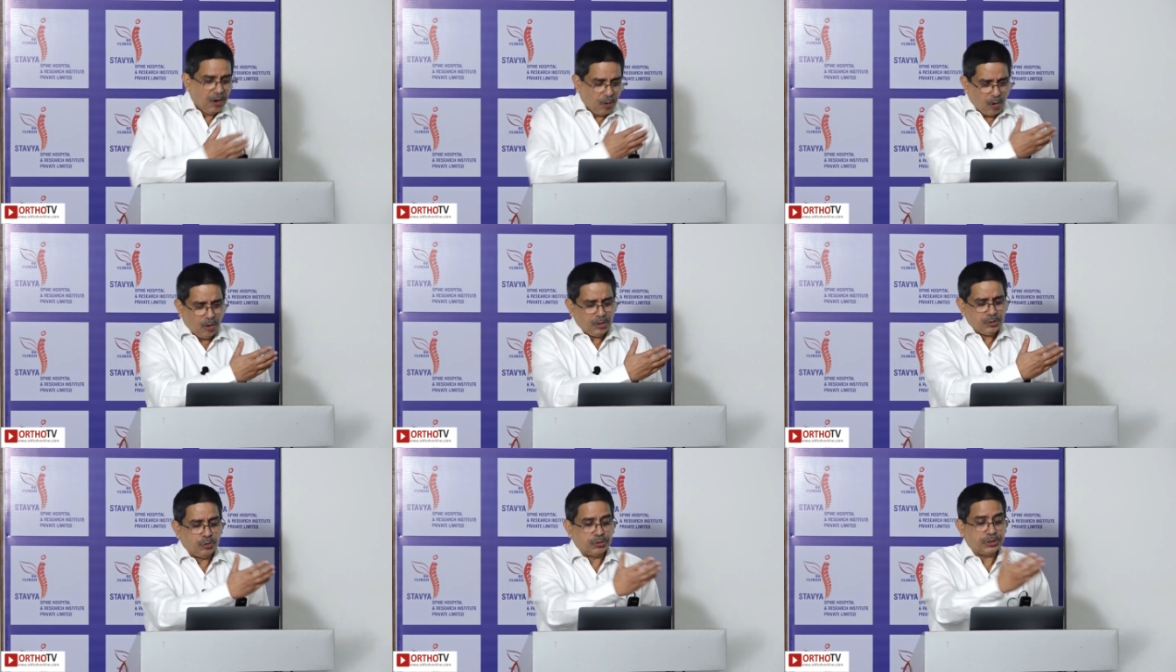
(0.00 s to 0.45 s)

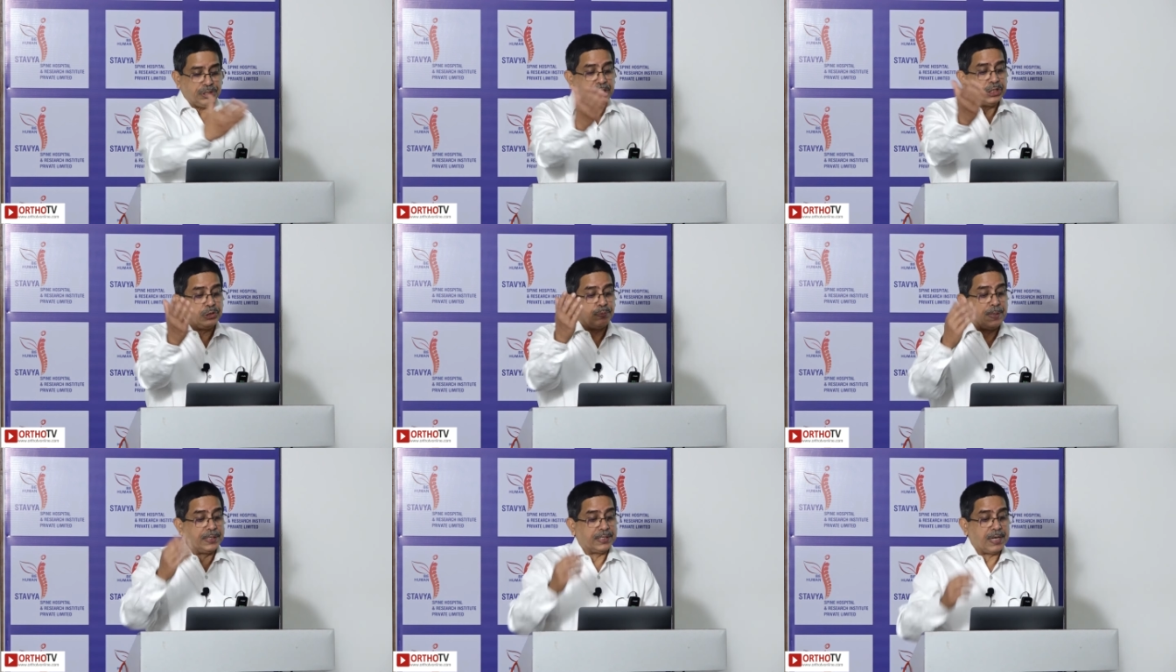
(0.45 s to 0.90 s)
All those
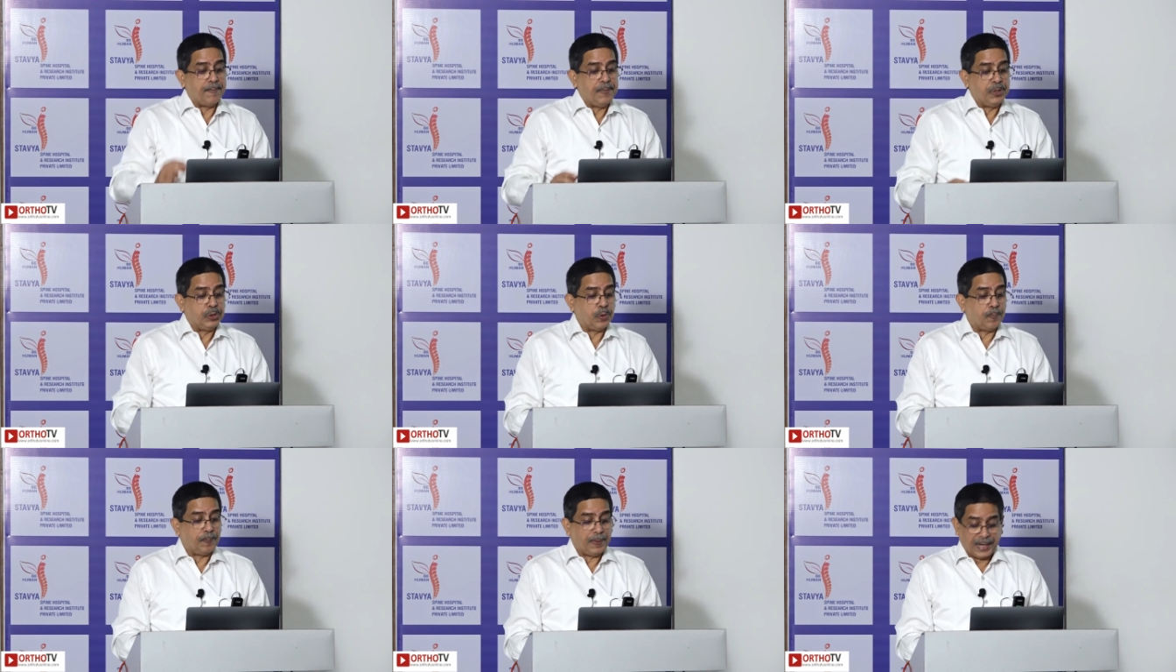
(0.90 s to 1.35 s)
things will come
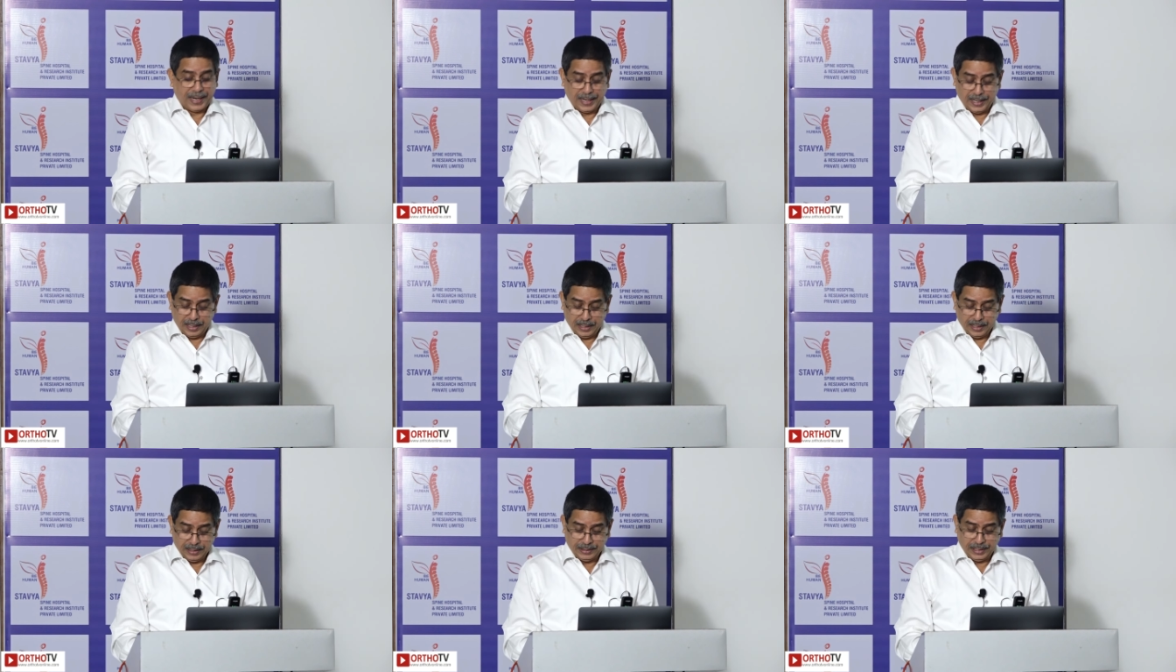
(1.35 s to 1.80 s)
into
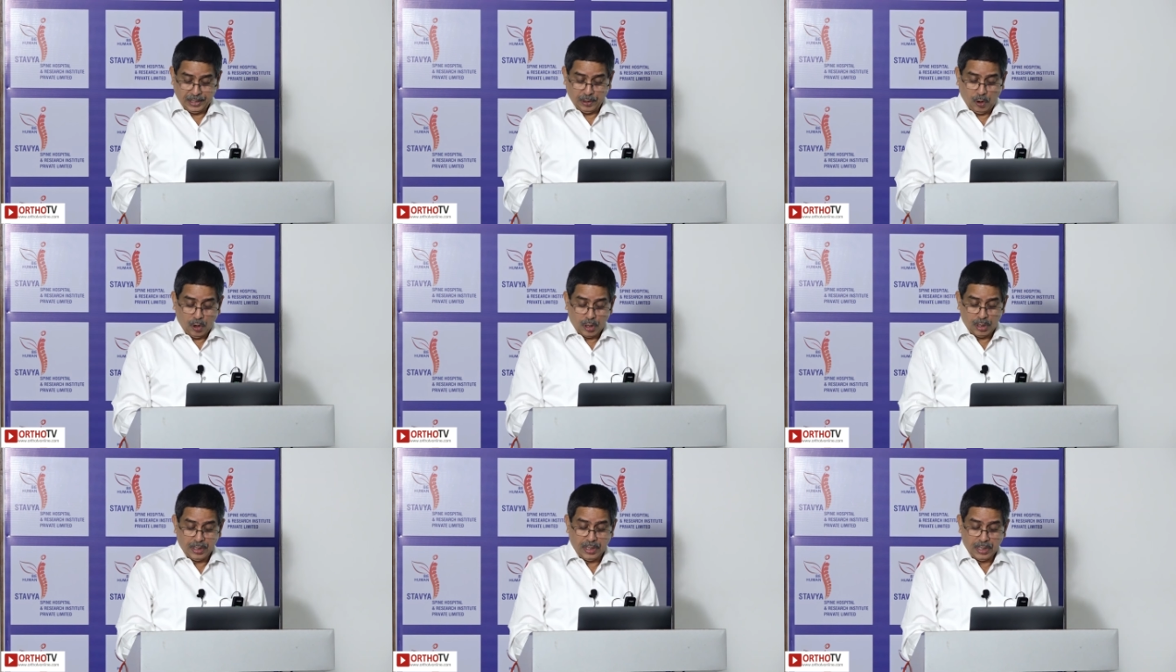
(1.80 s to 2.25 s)
play. They
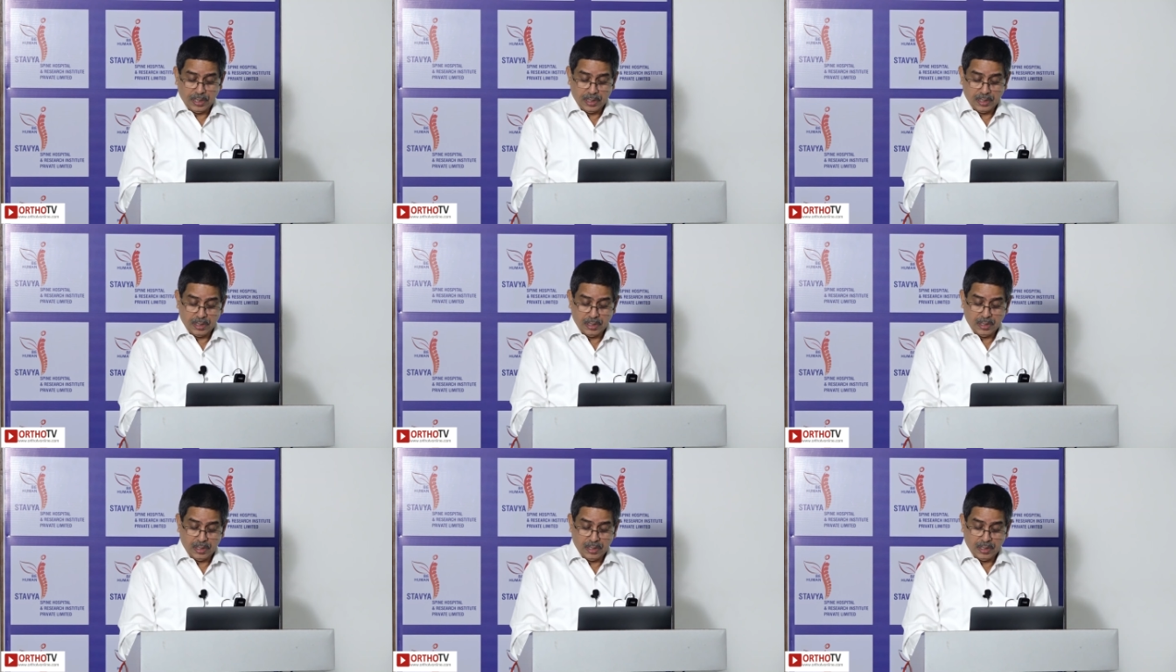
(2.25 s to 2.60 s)
all,